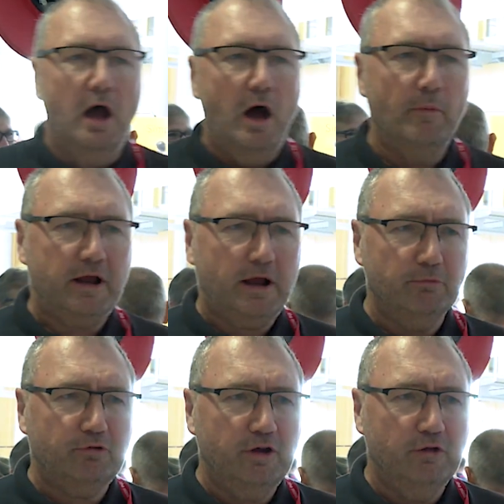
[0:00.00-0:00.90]
And when it comes
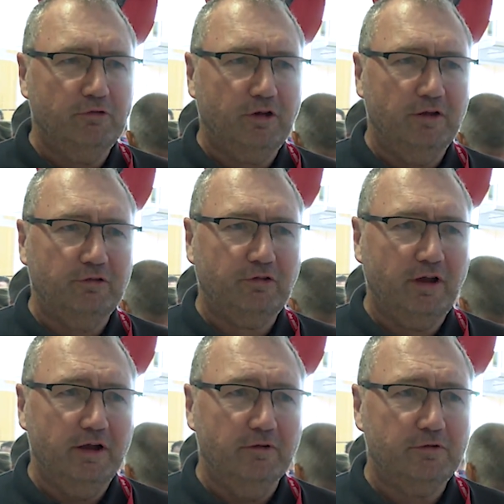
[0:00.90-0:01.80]
to
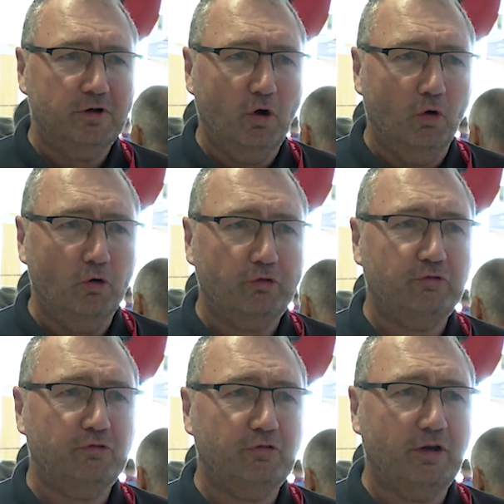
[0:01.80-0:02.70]
UTC, of
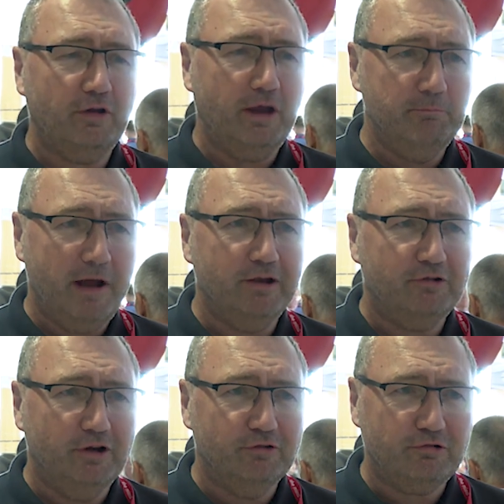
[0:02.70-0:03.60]
course, in
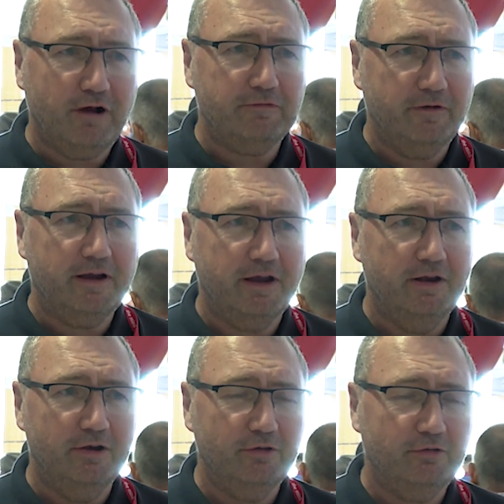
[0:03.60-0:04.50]
managing traffic in
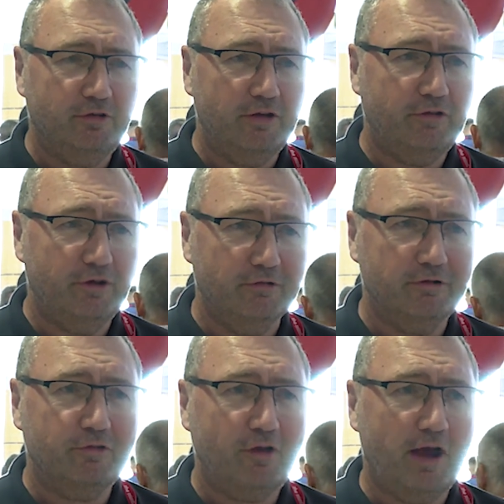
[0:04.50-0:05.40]
a city or a
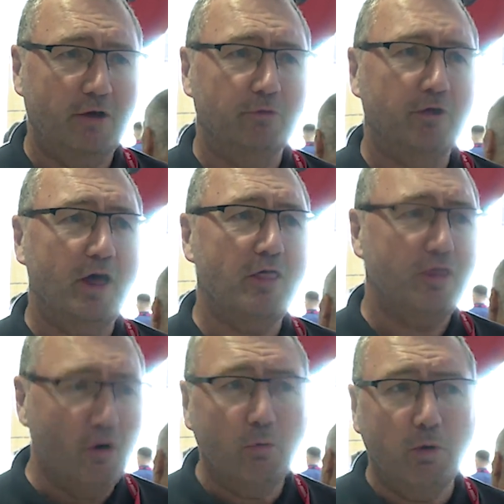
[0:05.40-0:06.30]
town,
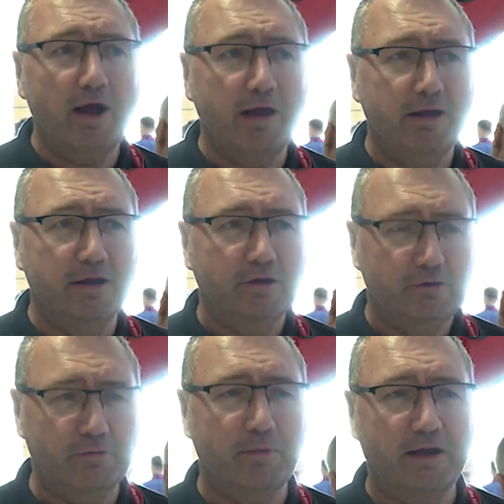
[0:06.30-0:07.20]
the way to
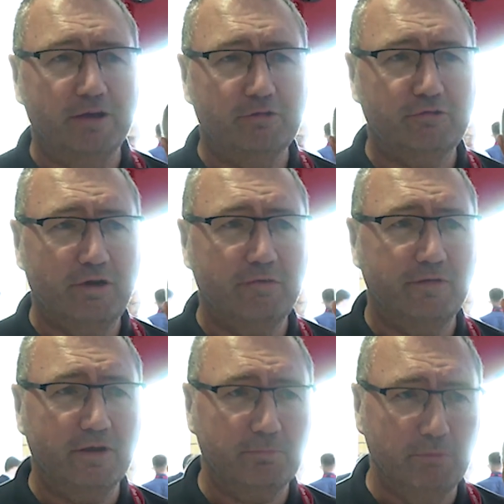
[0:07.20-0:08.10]
manage
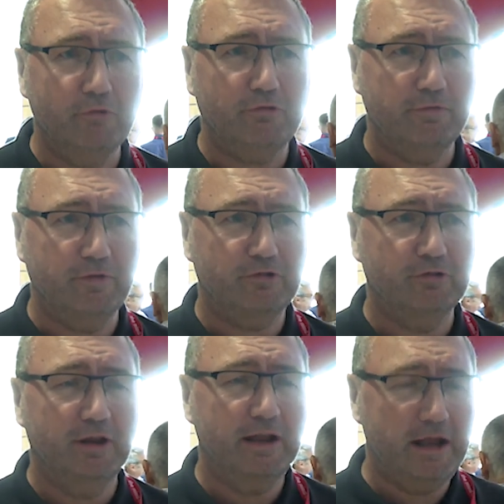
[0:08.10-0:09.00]
traffic most
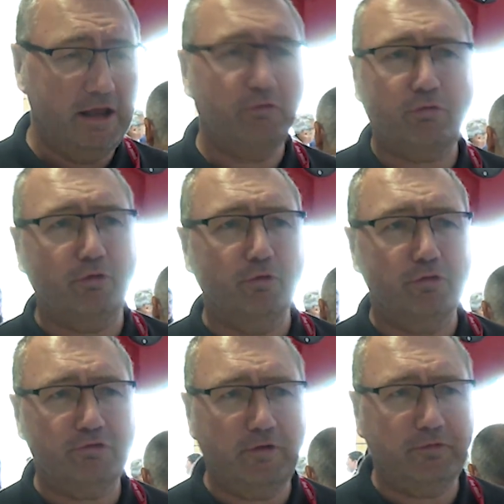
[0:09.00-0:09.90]
efficiently is through the
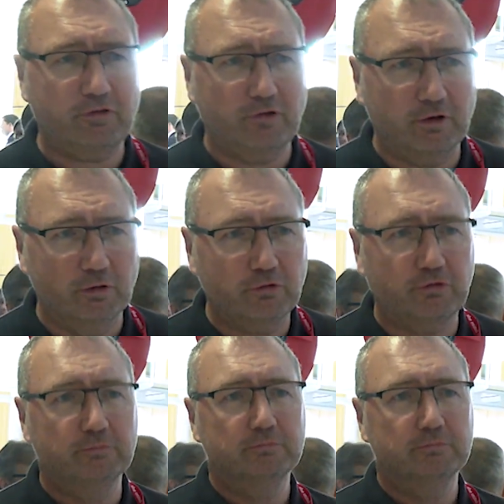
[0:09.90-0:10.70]
traffic signals.